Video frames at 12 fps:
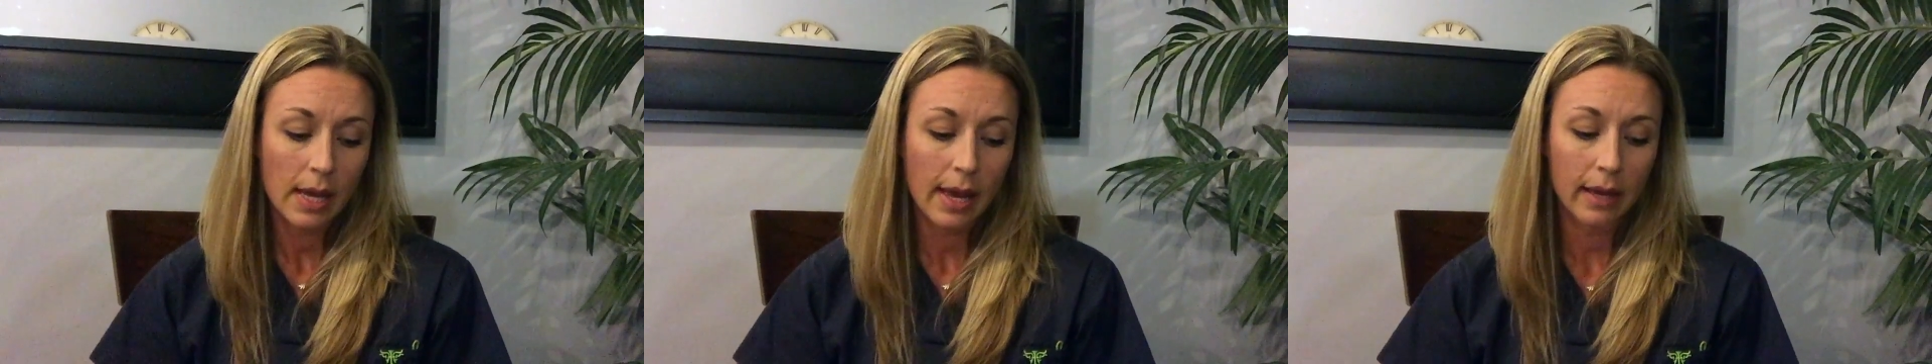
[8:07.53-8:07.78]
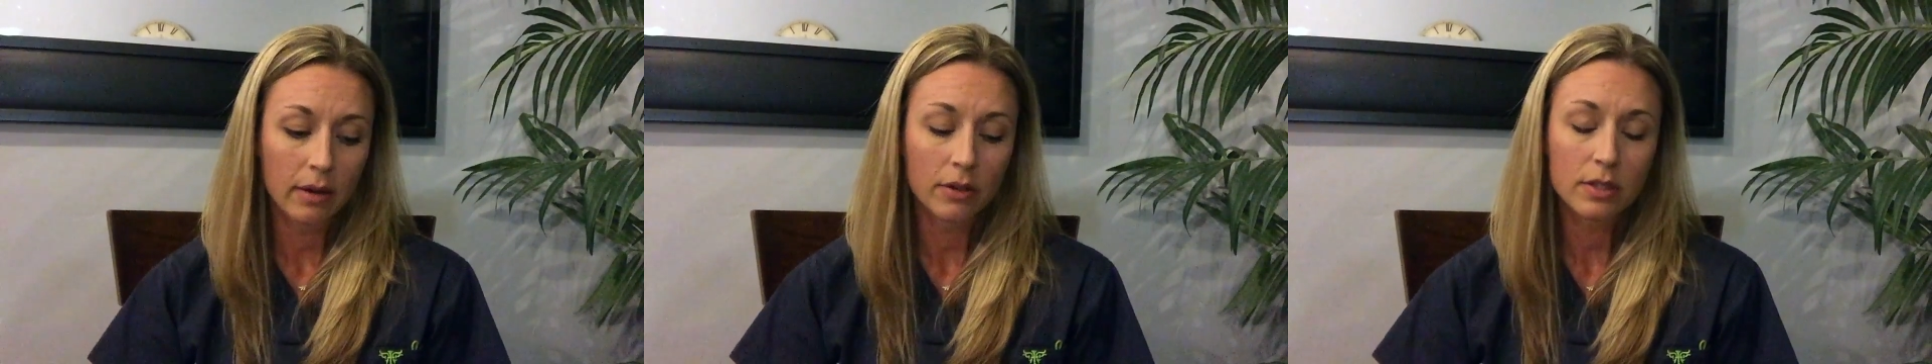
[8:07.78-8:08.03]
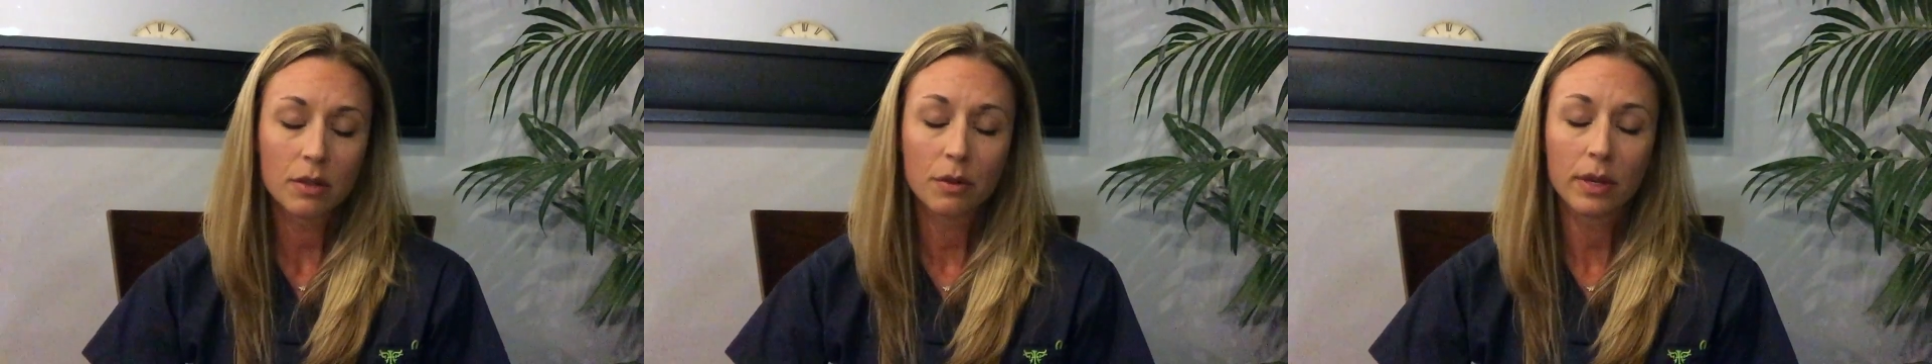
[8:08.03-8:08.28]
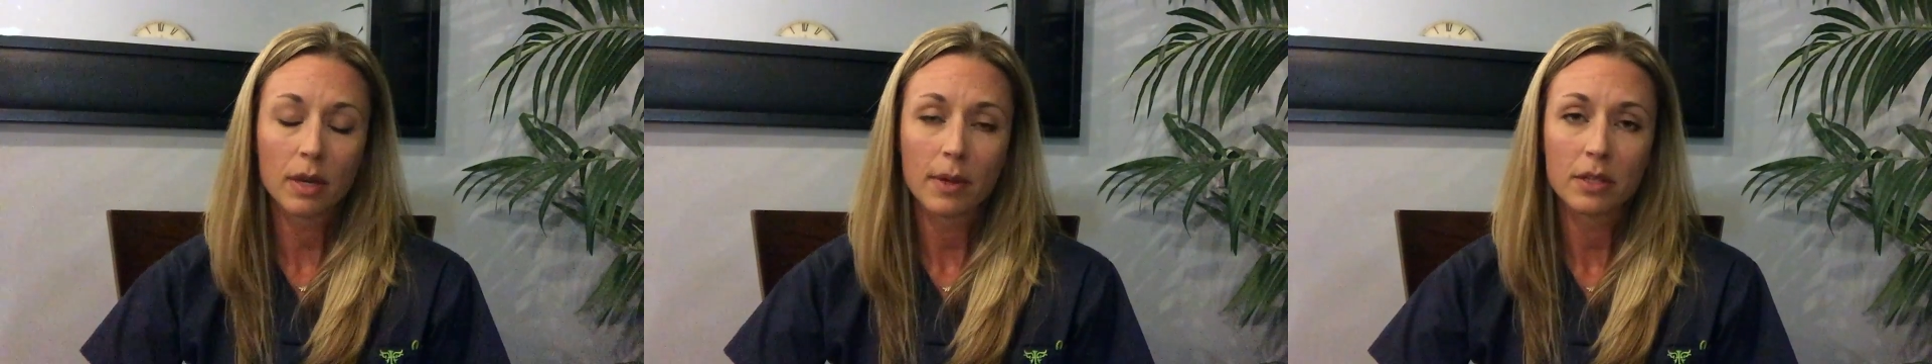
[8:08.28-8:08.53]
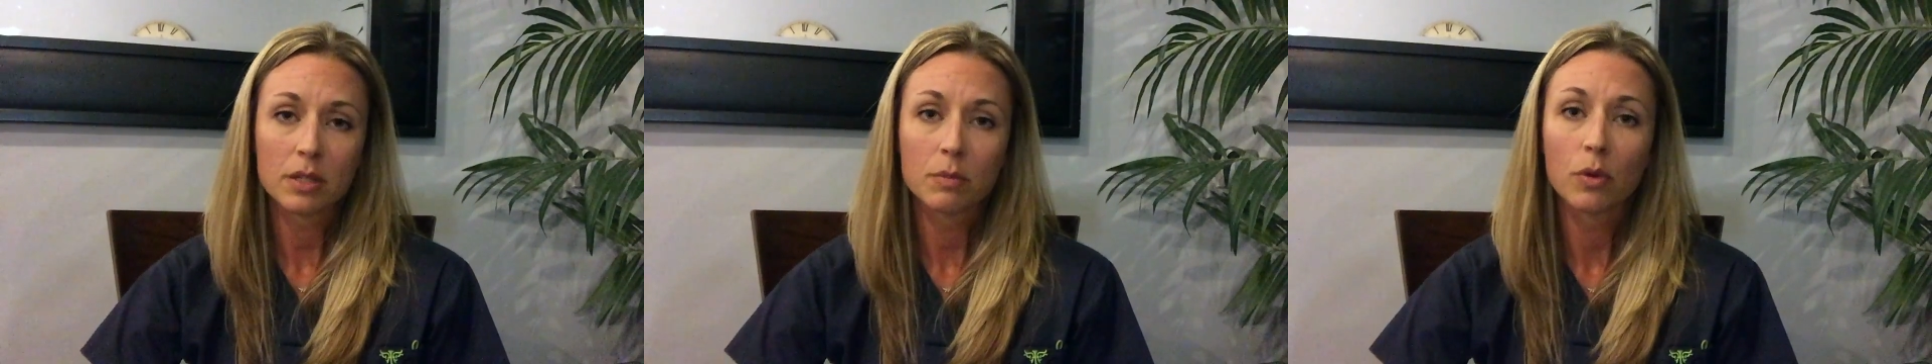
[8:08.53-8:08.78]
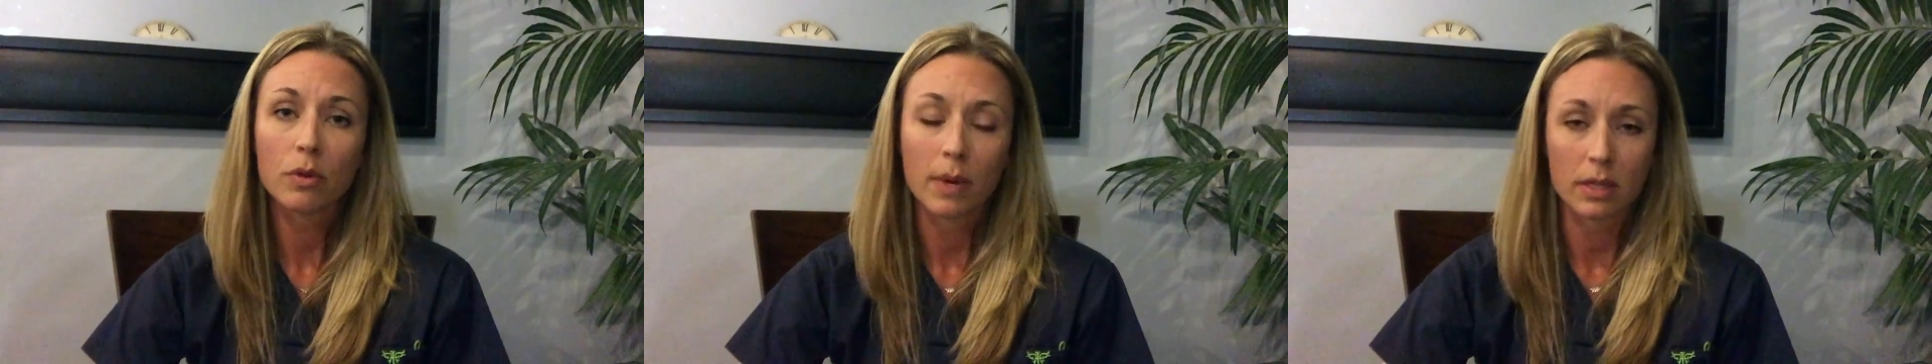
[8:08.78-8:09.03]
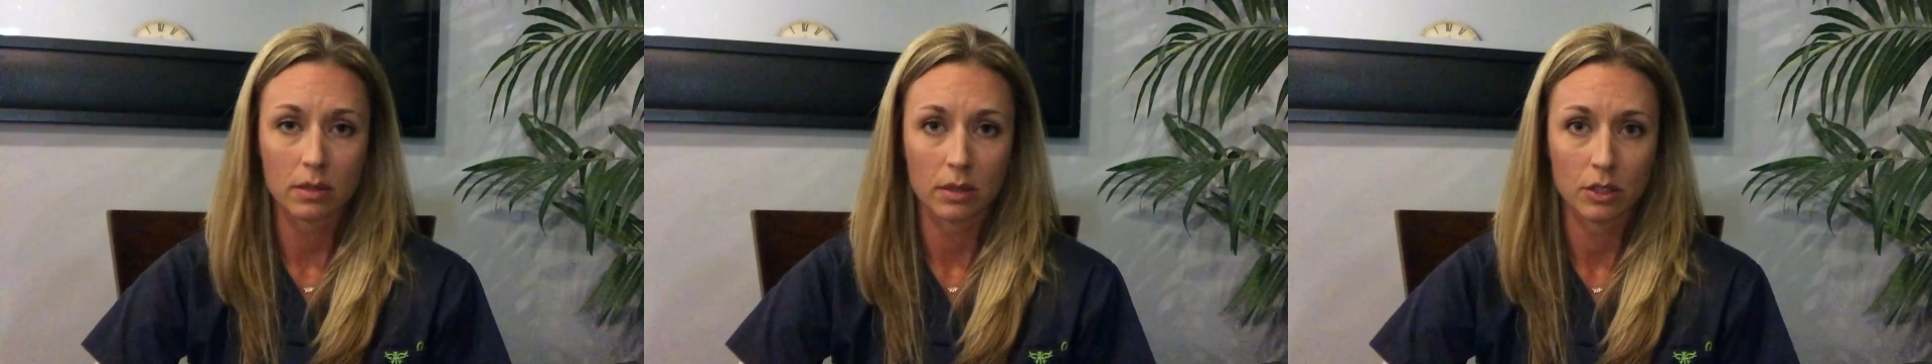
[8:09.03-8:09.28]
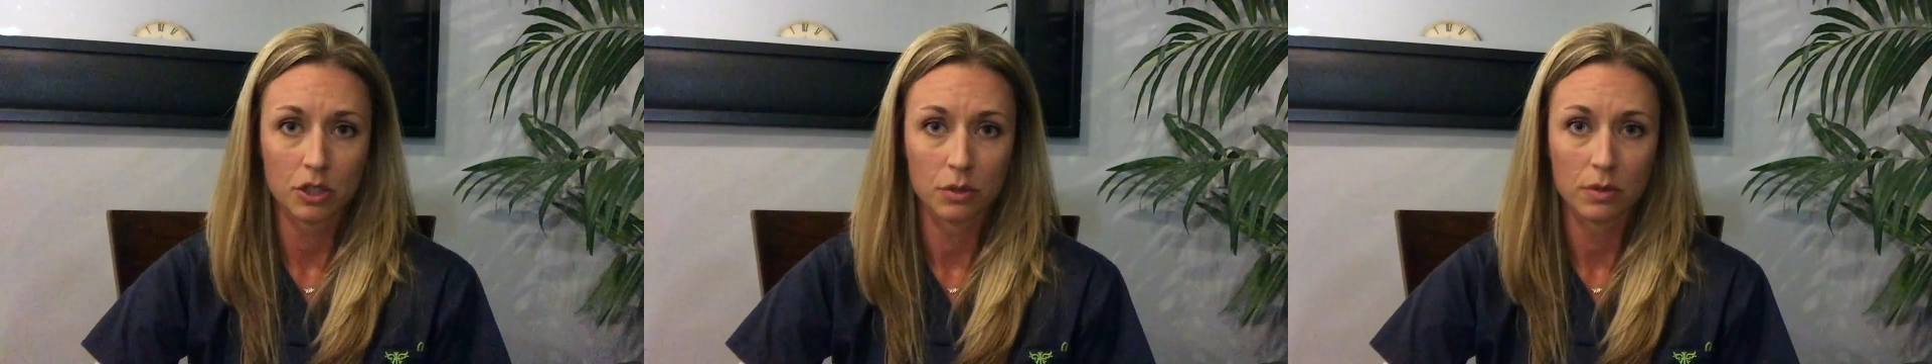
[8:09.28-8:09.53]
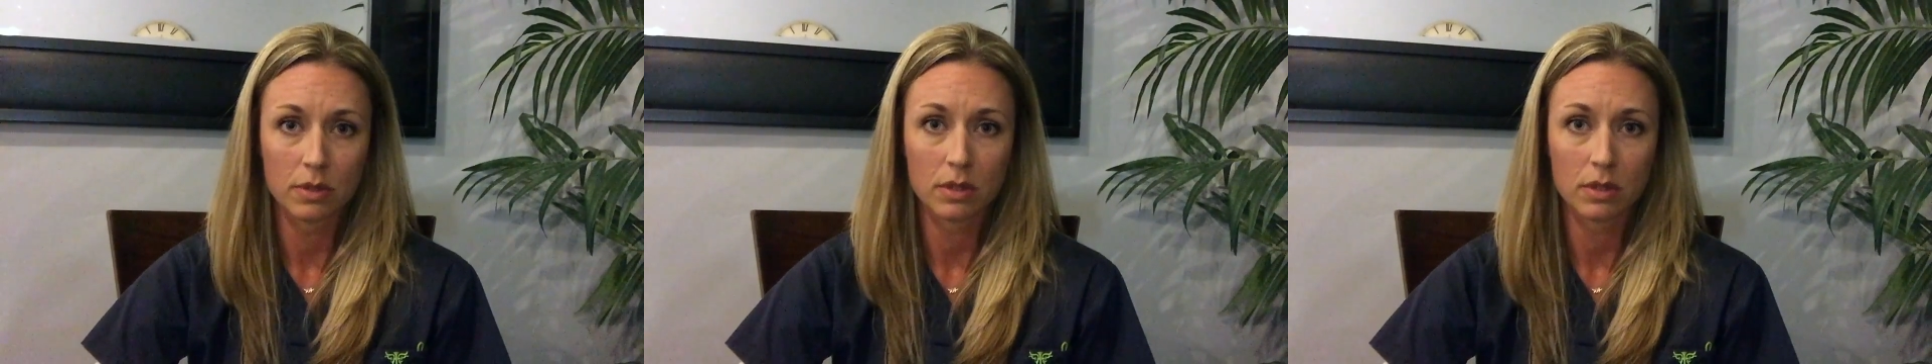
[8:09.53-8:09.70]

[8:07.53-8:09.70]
And also think about smooth muscle issues.